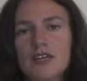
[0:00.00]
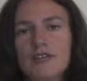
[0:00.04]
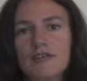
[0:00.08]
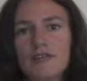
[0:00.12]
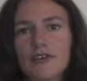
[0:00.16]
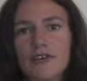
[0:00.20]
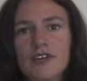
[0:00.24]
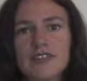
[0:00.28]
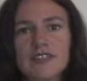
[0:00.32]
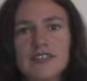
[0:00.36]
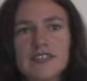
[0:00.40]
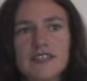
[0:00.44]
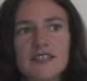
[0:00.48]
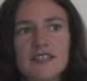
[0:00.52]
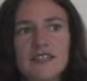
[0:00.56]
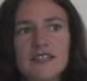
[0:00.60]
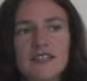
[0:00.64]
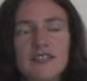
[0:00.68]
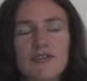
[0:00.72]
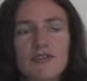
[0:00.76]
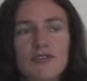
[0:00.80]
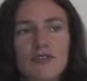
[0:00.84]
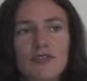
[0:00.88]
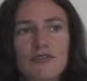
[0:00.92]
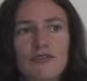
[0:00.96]
For
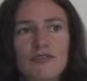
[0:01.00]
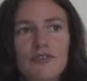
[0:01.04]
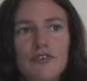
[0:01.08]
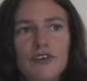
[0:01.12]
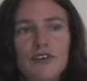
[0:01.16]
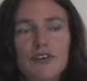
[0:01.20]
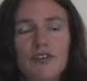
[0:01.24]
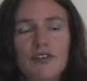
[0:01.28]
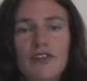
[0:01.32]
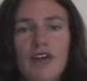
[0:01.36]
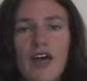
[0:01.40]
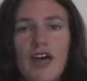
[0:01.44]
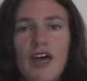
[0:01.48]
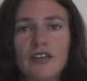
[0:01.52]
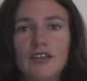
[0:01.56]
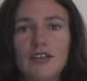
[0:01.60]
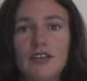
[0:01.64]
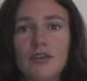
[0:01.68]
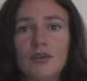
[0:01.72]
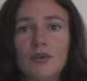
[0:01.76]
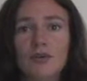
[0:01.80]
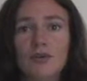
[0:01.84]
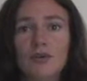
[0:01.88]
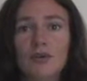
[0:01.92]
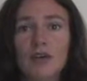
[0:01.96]
instance, if you feel that
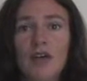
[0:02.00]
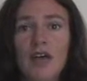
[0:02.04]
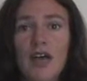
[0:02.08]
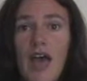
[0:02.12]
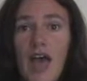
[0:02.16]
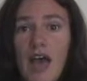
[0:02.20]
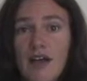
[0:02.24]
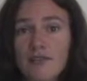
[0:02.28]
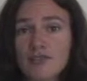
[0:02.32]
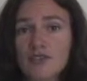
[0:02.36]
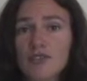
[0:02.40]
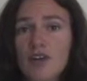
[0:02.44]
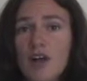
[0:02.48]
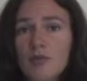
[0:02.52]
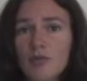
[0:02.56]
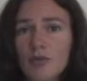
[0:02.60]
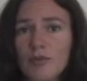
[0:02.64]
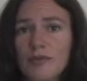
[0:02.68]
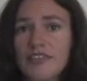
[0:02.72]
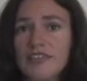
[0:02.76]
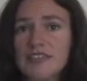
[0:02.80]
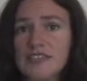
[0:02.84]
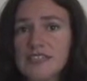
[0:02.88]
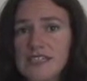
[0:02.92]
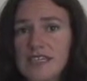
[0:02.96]
you have trouble
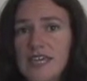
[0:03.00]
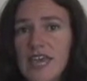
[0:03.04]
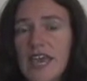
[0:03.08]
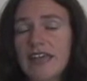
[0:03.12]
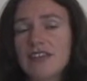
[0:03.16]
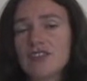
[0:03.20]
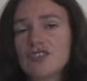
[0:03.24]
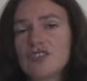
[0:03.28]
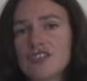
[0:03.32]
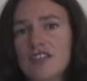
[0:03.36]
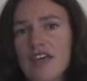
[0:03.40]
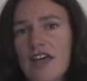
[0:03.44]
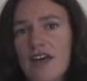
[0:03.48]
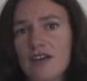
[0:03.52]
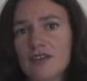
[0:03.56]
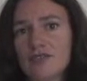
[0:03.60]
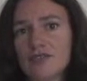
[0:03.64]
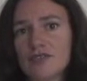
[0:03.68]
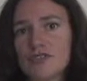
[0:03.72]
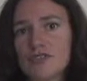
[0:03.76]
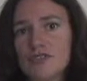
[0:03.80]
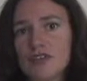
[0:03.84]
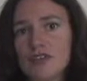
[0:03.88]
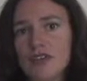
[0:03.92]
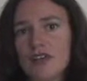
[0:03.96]
with the TH
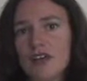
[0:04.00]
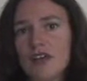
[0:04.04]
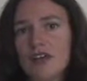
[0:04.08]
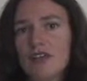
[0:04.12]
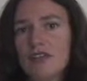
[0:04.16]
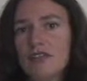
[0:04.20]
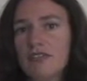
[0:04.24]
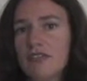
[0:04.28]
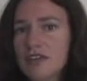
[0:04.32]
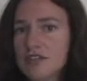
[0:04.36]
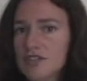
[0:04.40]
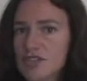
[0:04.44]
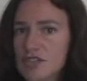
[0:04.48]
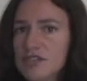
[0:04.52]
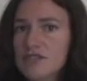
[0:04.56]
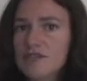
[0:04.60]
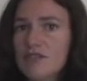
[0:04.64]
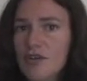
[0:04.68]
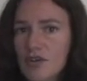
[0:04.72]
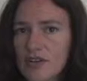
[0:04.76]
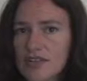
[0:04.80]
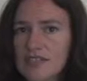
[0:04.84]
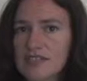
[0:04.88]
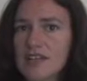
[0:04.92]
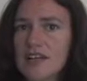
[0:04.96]
sound, then just
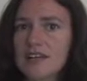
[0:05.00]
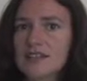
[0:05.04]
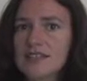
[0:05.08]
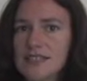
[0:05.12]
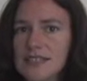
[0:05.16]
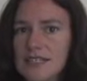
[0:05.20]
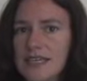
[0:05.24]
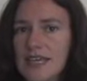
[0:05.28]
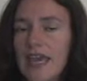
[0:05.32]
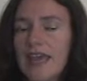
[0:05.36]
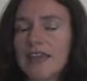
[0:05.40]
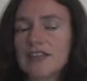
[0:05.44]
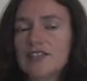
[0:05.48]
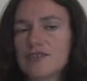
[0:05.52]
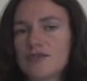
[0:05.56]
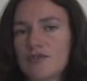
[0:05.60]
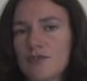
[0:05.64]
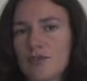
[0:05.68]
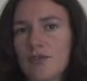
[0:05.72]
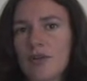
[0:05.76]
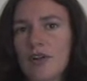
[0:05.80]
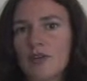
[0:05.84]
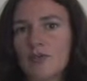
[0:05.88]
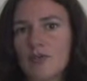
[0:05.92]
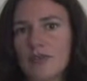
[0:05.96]
focus on TH
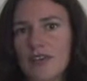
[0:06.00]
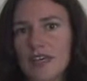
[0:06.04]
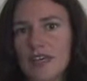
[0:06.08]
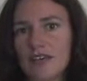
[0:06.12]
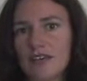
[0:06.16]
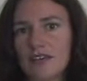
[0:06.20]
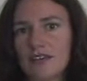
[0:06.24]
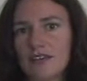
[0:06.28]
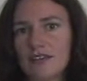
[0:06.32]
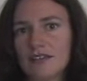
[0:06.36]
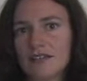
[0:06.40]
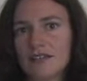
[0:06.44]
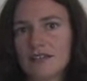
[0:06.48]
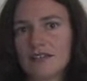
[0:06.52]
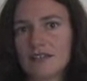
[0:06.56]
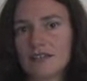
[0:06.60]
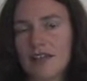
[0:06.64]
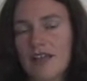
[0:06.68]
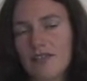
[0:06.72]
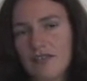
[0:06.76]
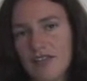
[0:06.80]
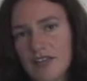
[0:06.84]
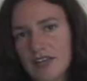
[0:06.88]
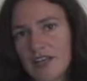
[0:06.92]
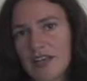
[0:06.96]
for 1 week
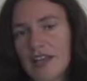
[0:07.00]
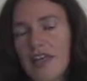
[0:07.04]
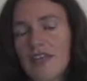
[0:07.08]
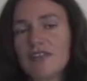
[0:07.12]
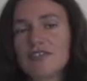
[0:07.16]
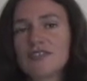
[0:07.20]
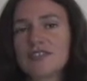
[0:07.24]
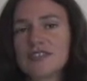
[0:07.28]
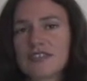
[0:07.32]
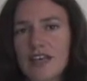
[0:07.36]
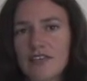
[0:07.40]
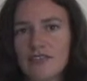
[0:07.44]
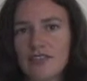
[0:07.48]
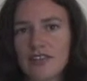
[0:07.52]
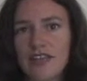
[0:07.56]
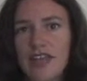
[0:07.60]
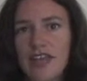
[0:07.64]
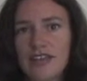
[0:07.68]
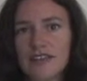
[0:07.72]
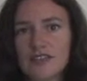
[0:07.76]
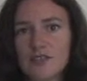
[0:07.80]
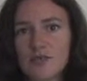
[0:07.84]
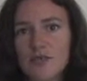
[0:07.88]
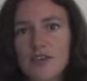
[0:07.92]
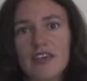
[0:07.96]
and then another sound the
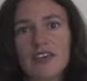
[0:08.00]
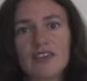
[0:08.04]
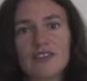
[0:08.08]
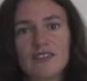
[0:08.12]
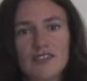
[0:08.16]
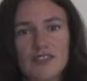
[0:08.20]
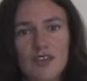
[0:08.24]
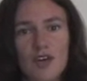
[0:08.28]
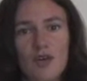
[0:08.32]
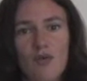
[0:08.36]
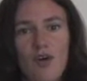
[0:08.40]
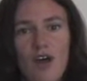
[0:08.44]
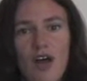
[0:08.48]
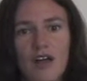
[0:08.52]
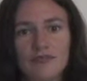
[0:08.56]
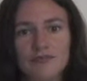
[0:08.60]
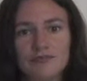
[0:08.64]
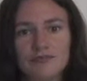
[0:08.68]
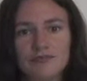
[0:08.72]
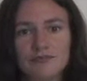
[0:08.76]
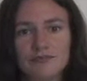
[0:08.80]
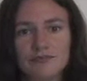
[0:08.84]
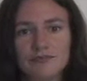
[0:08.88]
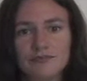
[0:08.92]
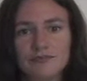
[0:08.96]
next week and so on.